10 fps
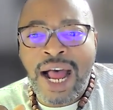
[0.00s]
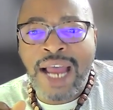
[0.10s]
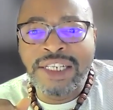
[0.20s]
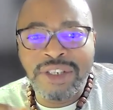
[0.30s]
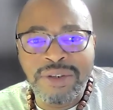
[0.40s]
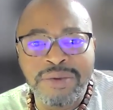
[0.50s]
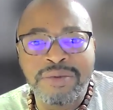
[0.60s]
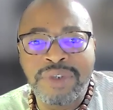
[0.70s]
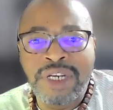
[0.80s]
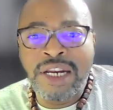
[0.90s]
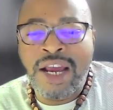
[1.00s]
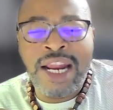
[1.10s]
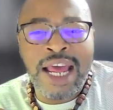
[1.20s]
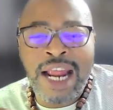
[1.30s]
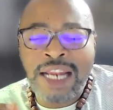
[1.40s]
I do, and
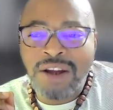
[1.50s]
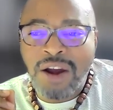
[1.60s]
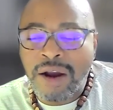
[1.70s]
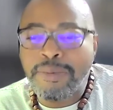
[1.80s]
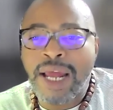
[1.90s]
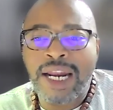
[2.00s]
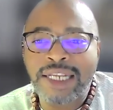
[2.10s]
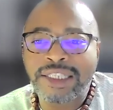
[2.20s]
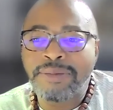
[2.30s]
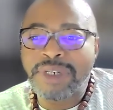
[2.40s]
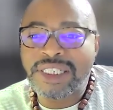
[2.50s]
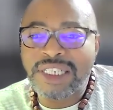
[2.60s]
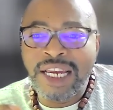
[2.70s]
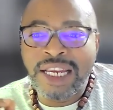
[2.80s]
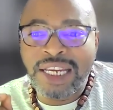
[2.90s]
I talk about it like that because
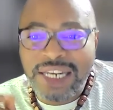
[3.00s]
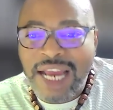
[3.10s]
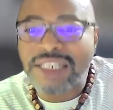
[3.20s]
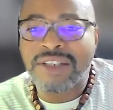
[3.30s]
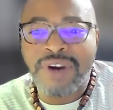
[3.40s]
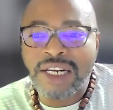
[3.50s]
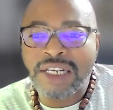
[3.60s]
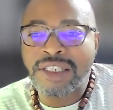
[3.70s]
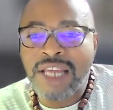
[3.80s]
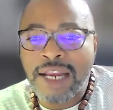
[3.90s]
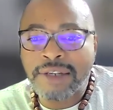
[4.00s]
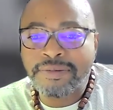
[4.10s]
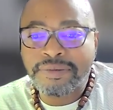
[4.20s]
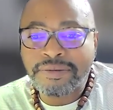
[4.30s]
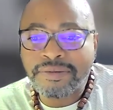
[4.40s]
it connects directly to that,
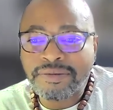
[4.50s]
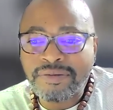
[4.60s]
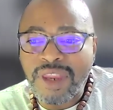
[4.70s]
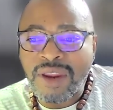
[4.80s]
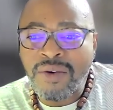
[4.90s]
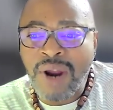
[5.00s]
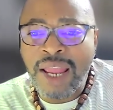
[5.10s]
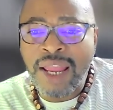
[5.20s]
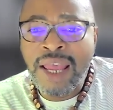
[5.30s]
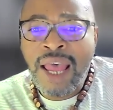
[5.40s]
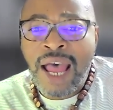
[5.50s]
right?